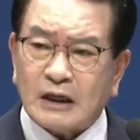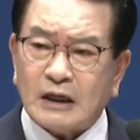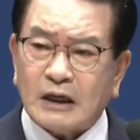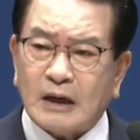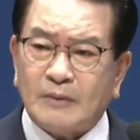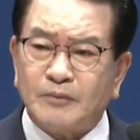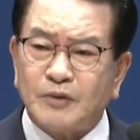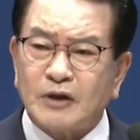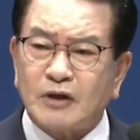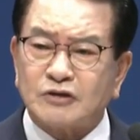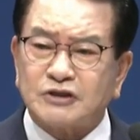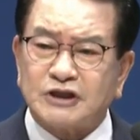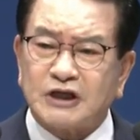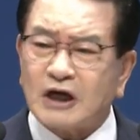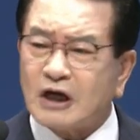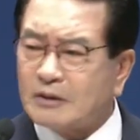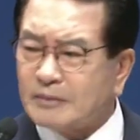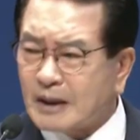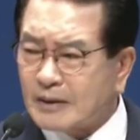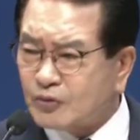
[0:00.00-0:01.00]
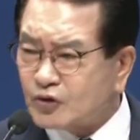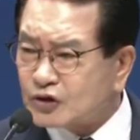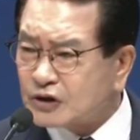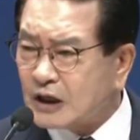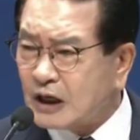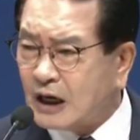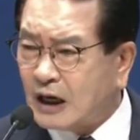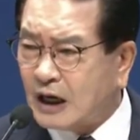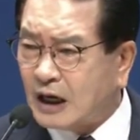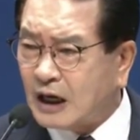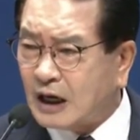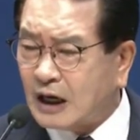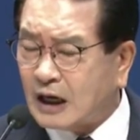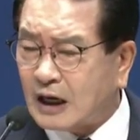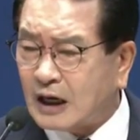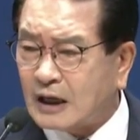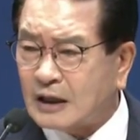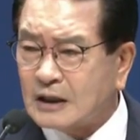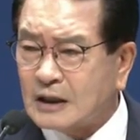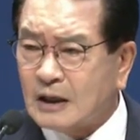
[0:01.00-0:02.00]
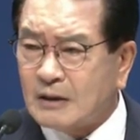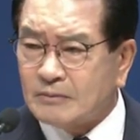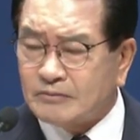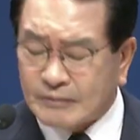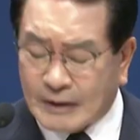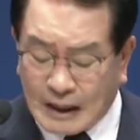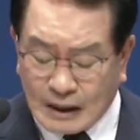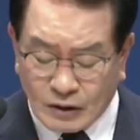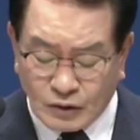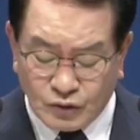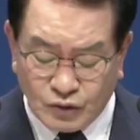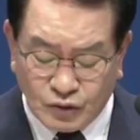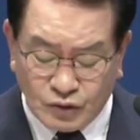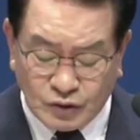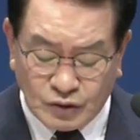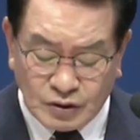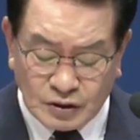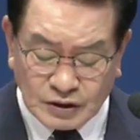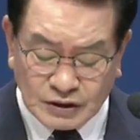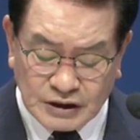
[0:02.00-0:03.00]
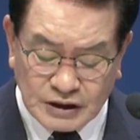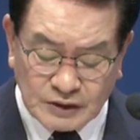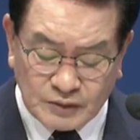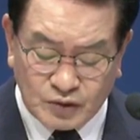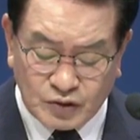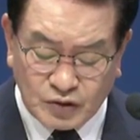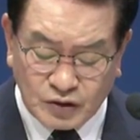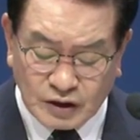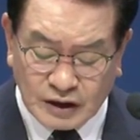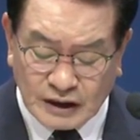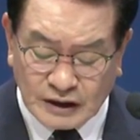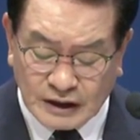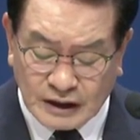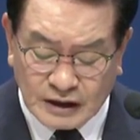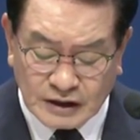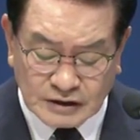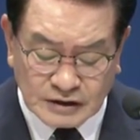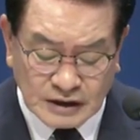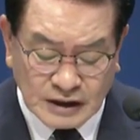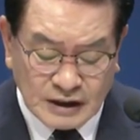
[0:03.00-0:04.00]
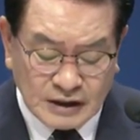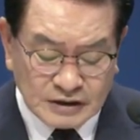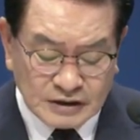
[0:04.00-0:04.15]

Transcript: may be able to experience this lifelong.